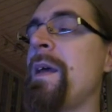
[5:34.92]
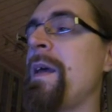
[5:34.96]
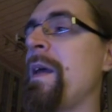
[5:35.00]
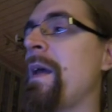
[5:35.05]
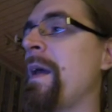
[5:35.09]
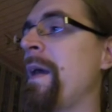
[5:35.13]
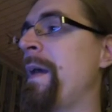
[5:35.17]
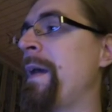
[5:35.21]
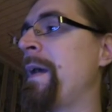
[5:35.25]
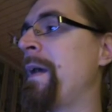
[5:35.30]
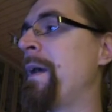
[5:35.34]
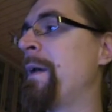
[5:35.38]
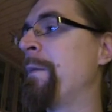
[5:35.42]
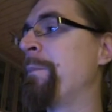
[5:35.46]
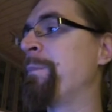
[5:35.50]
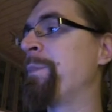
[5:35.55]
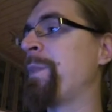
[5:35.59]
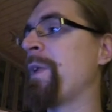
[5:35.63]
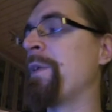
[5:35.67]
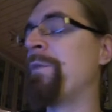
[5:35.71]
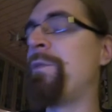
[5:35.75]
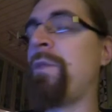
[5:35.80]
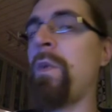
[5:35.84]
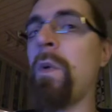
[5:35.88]

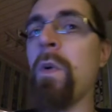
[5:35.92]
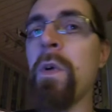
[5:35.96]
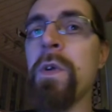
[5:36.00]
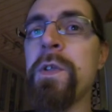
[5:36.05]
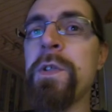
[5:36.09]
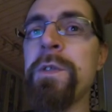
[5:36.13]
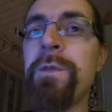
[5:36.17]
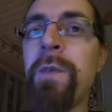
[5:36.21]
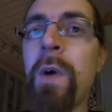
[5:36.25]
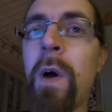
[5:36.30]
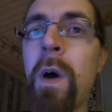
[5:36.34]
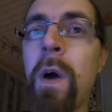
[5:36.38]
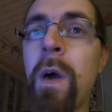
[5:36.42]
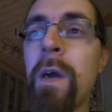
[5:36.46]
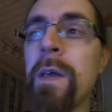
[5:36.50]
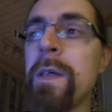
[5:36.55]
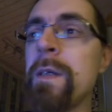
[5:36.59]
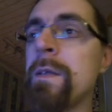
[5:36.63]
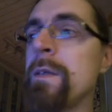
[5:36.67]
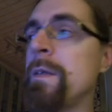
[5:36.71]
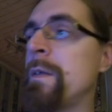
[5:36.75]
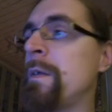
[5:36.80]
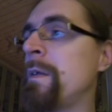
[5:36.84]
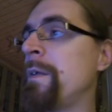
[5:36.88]

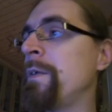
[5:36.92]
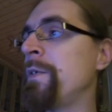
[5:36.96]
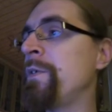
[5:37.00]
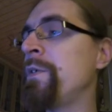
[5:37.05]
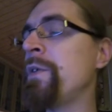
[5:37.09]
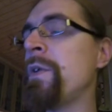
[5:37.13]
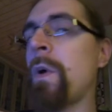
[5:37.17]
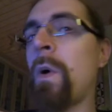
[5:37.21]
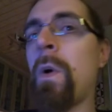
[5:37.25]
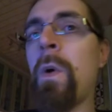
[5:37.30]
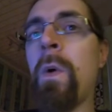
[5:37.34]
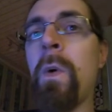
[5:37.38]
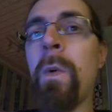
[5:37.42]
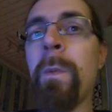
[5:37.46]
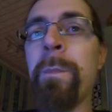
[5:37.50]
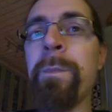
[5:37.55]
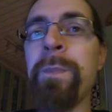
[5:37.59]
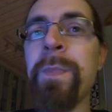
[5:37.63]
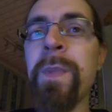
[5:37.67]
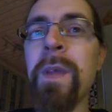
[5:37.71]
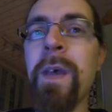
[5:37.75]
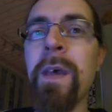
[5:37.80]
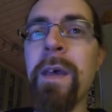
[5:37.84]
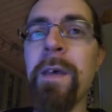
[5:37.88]
Volkswagen,
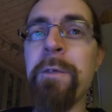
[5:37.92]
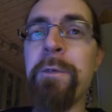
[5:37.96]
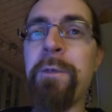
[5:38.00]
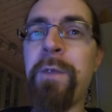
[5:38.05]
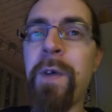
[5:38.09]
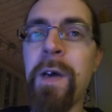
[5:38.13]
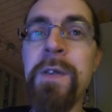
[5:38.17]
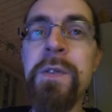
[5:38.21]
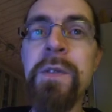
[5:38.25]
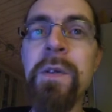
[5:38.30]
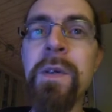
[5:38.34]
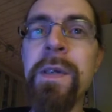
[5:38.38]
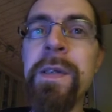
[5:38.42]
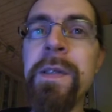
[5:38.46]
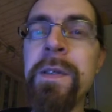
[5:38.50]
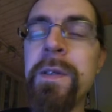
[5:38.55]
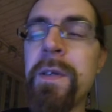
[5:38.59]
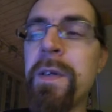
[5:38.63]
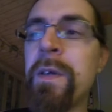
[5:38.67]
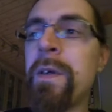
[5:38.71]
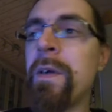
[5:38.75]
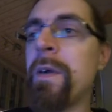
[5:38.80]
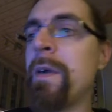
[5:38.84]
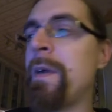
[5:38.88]
5
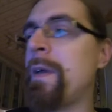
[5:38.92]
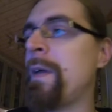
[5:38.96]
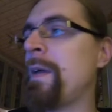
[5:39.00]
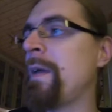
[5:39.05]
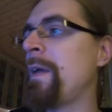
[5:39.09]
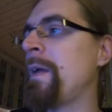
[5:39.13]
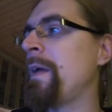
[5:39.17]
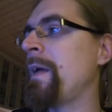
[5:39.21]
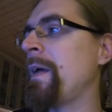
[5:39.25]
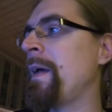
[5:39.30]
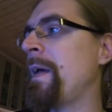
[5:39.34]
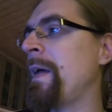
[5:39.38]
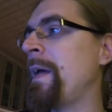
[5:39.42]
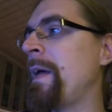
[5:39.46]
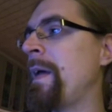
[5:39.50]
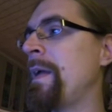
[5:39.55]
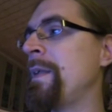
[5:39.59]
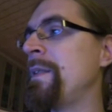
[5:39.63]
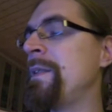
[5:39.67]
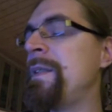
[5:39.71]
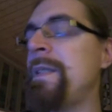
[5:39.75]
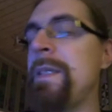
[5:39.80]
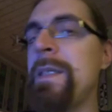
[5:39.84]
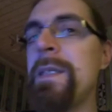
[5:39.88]
cylinder
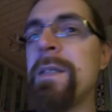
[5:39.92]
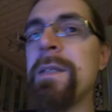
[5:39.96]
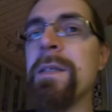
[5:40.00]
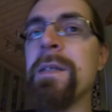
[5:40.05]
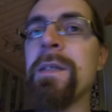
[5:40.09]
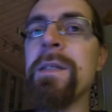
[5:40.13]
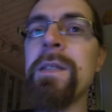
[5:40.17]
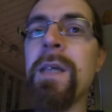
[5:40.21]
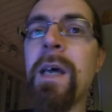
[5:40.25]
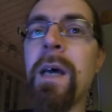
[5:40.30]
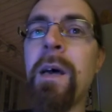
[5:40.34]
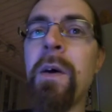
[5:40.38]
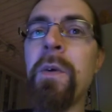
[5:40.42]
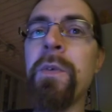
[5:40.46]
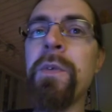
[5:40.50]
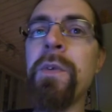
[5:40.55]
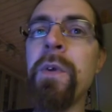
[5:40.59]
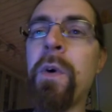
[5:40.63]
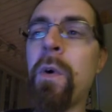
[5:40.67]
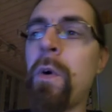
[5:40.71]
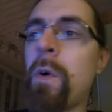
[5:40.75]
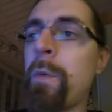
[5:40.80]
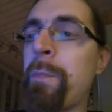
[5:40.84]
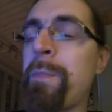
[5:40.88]
diesel sound
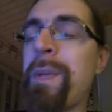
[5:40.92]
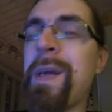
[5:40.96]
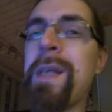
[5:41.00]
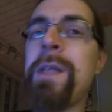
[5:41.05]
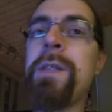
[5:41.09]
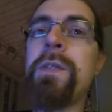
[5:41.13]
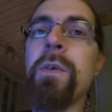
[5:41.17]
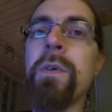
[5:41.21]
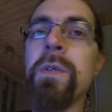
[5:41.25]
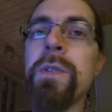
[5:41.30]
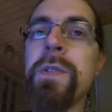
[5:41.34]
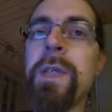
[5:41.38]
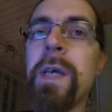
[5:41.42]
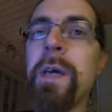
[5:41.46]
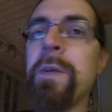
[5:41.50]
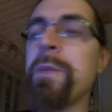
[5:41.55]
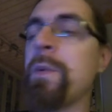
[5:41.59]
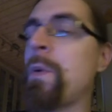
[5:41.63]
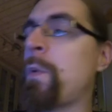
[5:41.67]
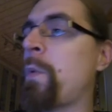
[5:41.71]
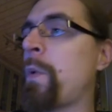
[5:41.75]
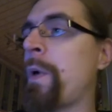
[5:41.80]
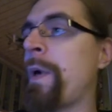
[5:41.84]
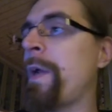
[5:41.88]
or petrol sound
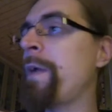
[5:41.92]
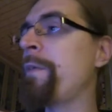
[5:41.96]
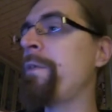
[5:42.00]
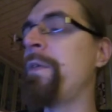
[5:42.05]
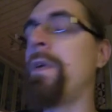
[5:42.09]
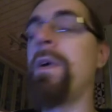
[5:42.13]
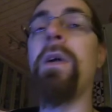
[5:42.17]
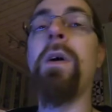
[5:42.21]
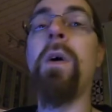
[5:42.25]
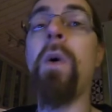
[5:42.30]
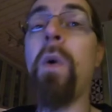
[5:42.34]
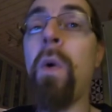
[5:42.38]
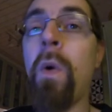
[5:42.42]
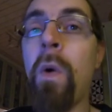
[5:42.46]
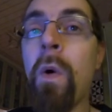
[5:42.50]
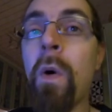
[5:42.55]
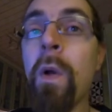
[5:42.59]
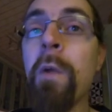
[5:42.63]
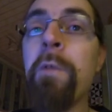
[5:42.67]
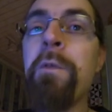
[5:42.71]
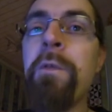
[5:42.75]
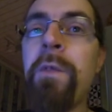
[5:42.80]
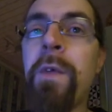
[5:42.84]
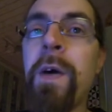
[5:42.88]
or wherever.
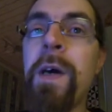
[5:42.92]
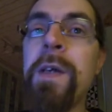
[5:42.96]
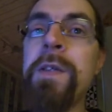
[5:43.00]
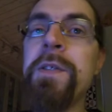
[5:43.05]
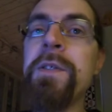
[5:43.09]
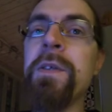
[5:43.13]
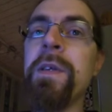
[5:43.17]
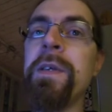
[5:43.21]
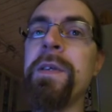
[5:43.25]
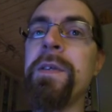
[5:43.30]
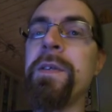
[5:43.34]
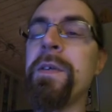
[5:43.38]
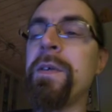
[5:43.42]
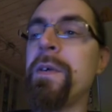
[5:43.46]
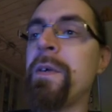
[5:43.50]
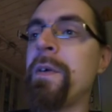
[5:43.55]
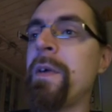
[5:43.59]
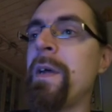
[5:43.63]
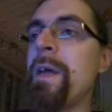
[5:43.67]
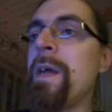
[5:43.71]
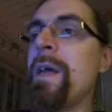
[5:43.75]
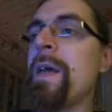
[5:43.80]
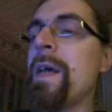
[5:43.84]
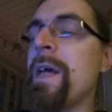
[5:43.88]
All 5
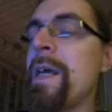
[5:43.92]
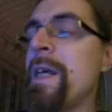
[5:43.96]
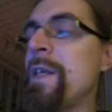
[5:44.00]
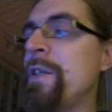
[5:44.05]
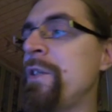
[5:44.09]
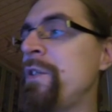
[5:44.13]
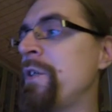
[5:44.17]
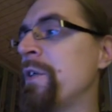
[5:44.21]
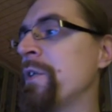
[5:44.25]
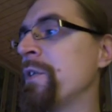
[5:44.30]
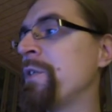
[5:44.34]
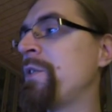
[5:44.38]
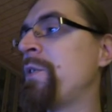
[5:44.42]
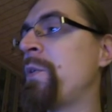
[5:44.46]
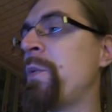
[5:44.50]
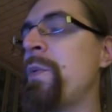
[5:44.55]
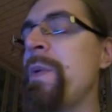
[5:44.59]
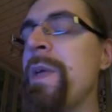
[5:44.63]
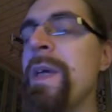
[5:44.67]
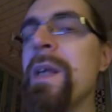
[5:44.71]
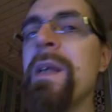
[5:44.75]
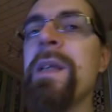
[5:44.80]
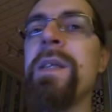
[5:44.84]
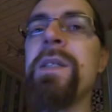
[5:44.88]
cylinder engines
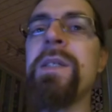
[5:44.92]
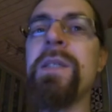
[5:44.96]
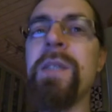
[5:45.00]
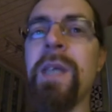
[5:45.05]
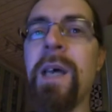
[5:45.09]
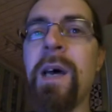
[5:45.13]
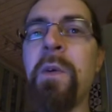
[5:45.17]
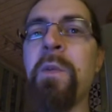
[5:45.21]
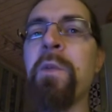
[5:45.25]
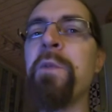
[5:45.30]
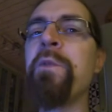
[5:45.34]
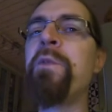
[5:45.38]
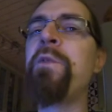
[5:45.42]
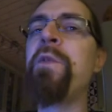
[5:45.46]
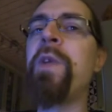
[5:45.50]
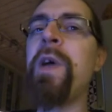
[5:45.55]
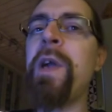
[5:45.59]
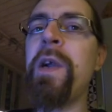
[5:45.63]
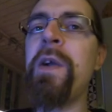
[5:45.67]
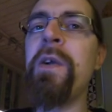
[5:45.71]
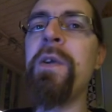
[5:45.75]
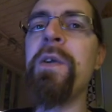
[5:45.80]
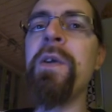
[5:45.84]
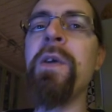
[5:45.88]
really sound
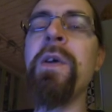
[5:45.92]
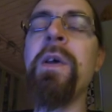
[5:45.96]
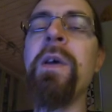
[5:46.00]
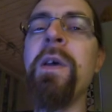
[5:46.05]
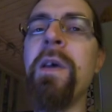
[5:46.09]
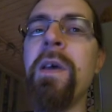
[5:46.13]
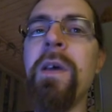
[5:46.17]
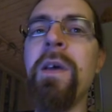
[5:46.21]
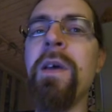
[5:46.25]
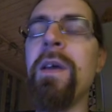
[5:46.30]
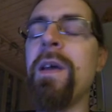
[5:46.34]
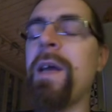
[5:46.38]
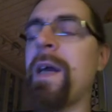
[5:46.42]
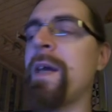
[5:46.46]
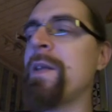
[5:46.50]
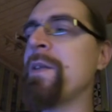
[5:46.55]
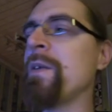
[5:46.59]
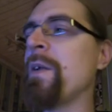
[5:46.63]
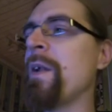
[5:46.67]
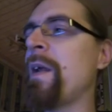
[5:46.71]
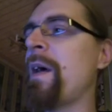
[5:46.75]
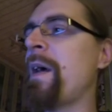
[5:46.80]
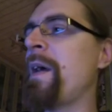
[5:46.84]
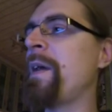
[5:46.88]
very kind
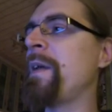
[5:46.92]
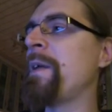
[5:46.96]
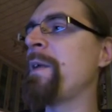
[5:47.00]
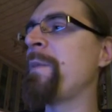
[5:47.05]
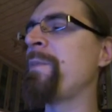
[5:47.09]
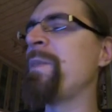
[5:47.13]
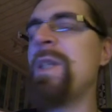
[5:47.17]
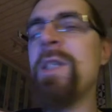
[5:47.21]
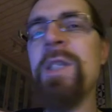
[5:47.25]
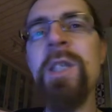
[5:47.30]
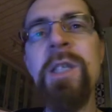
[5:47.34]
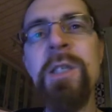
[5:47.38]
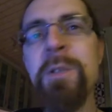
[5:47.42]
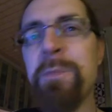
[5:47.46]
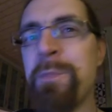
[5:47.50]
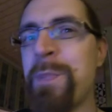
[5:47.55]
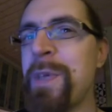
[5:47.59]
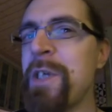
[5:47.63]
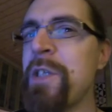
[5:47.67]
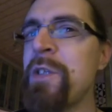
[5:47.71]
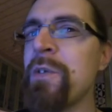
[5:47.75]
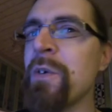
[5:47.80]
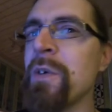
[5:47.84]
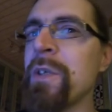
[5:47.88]
of like it's a
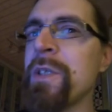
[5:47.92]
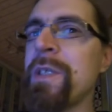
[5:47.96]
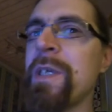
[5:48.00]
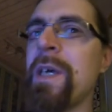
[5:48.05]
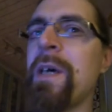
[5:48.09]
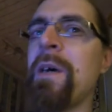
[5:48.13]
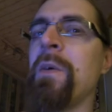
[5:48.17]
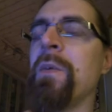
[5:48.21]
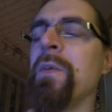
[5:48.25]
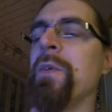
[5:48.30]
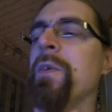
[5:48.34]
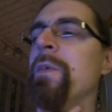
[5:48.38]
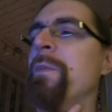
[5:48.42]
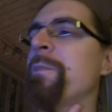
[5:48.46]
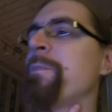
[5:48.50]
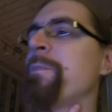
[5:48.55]
special sound.